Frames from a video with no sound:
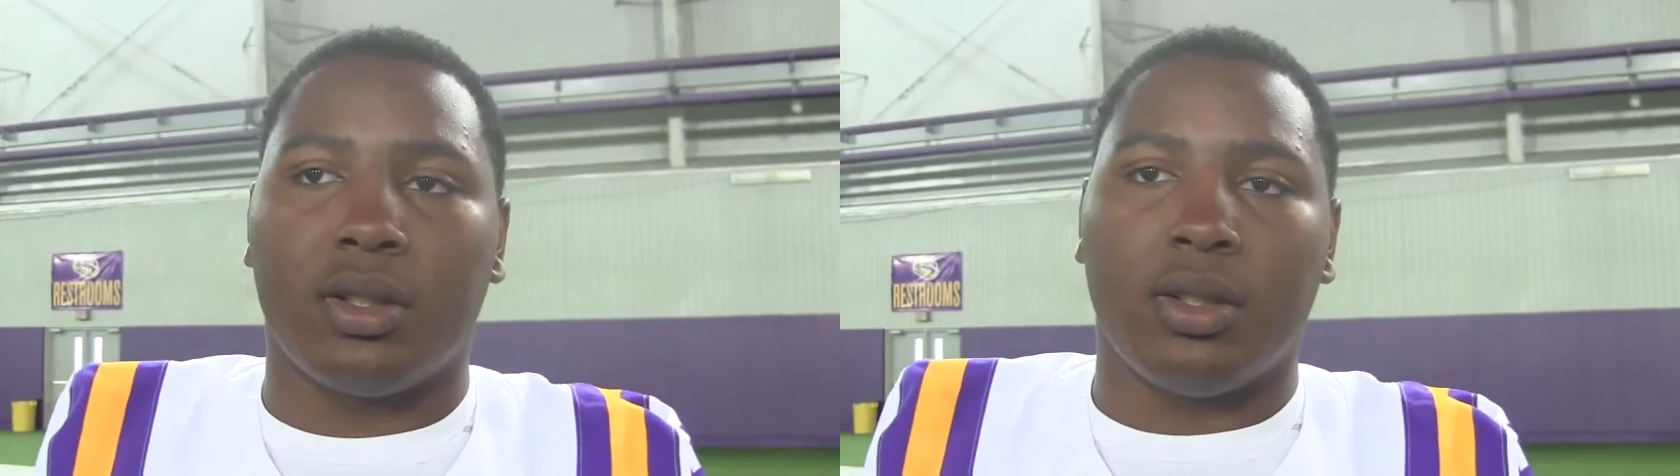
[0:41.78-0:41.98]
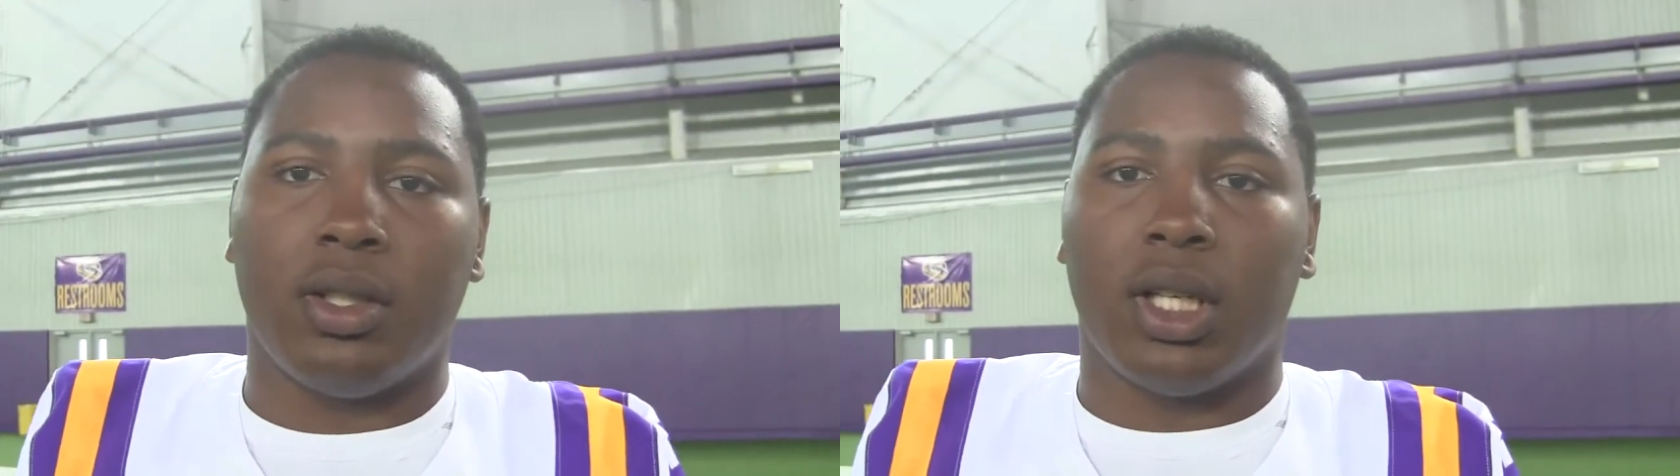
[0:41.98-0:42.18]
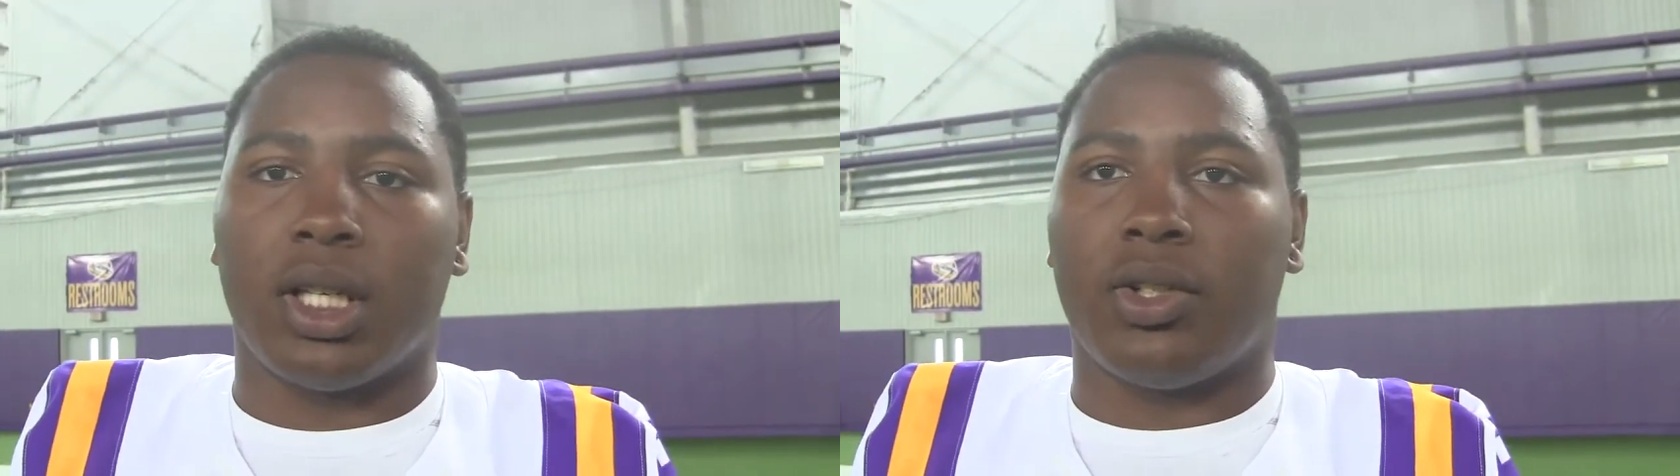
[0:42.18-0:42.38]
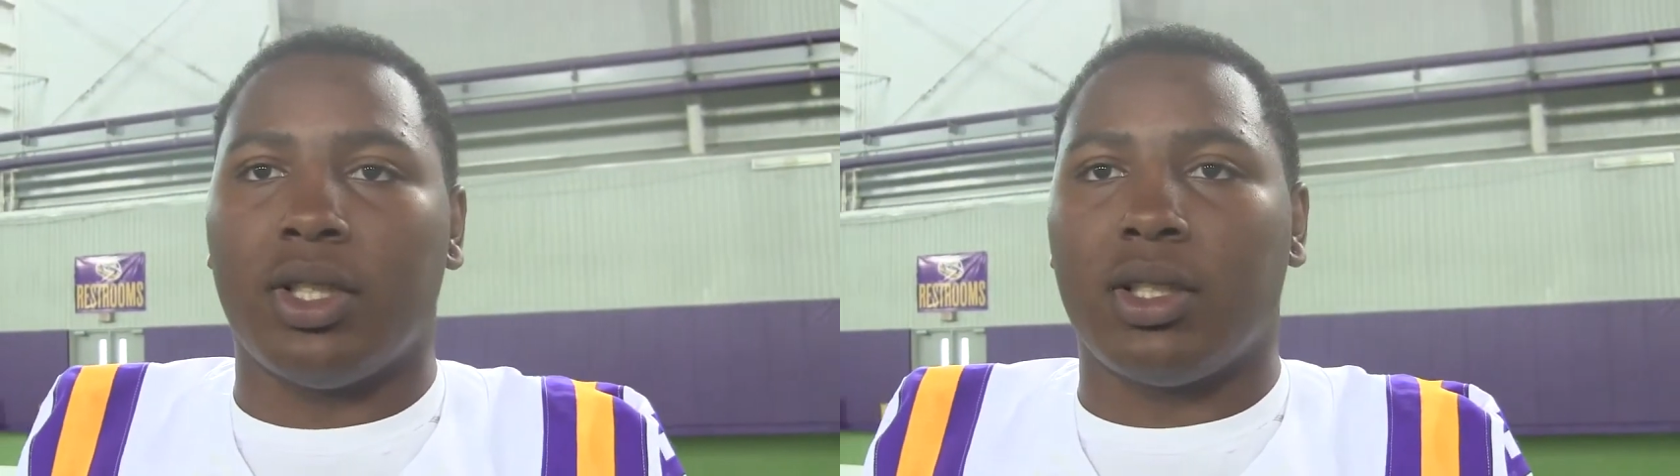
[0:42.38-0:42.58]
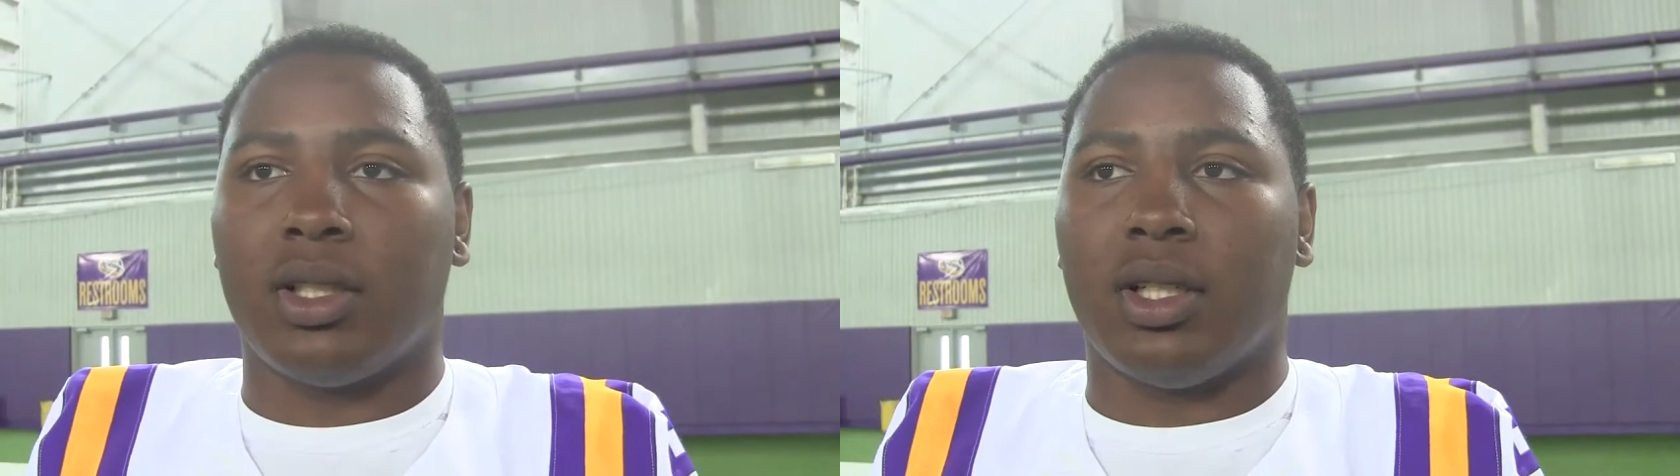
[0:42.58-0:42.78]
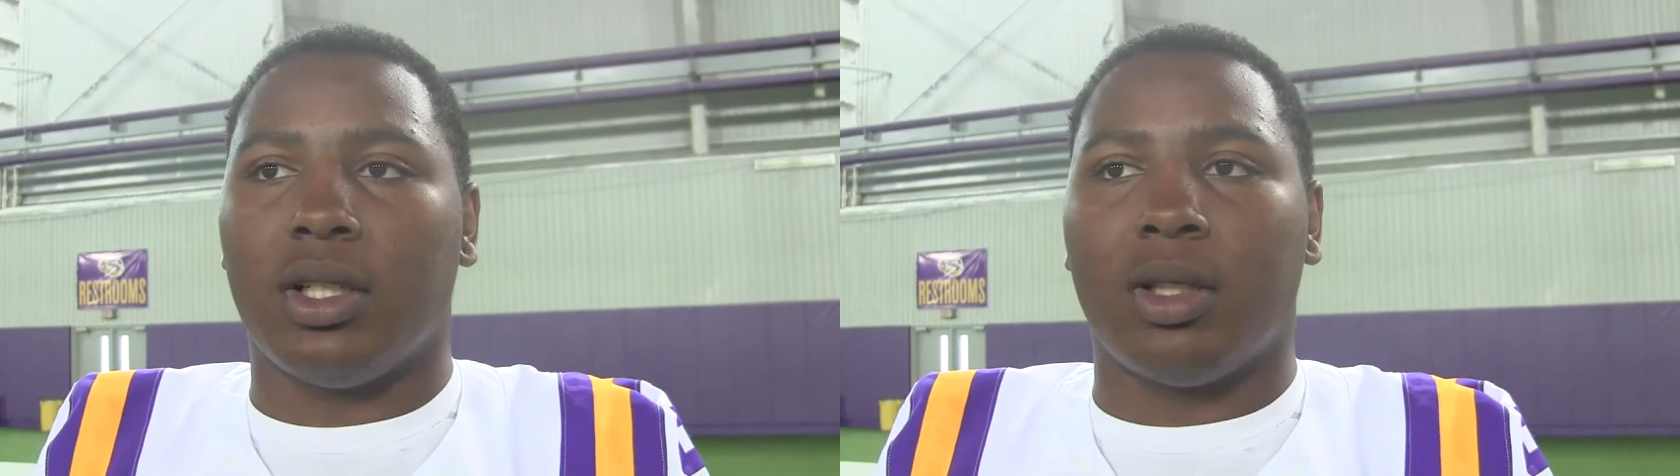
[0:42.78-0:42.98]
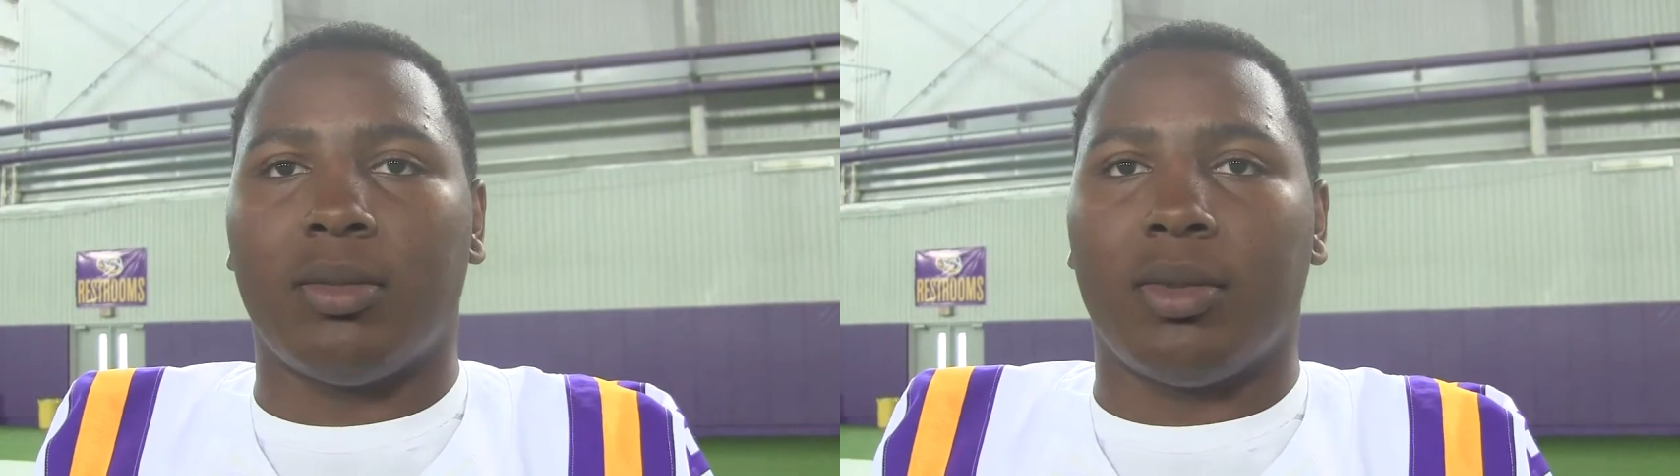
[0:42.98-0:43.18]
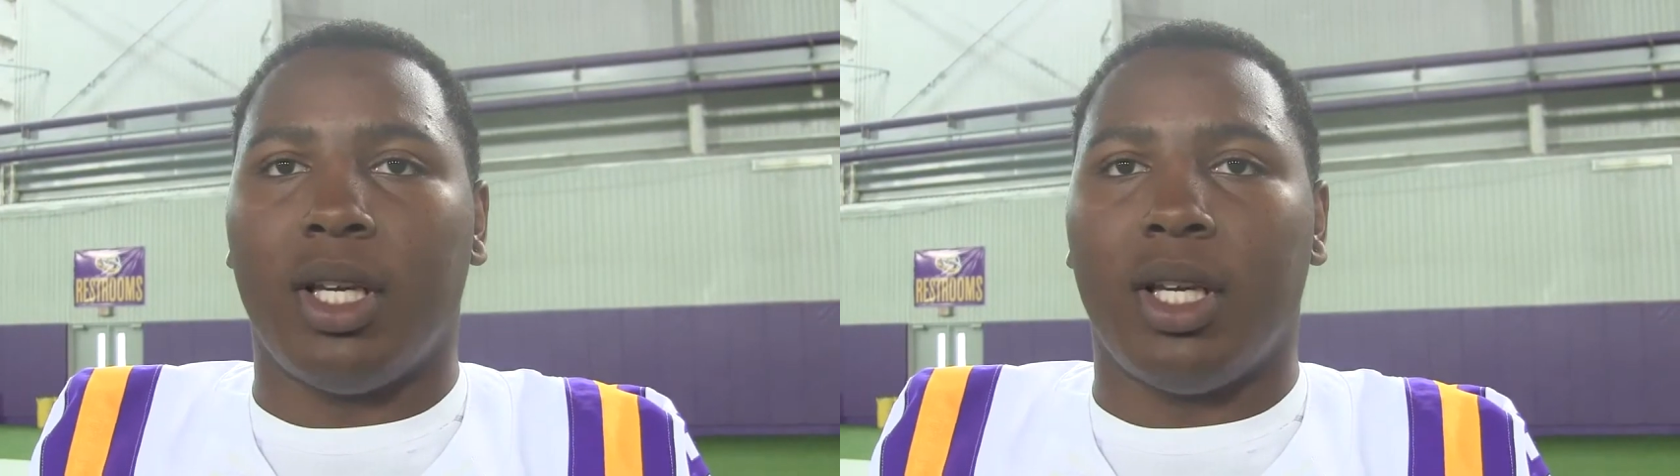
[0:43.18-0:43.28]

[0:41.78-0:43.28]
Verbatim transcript: to do? Yeah, Christian, um,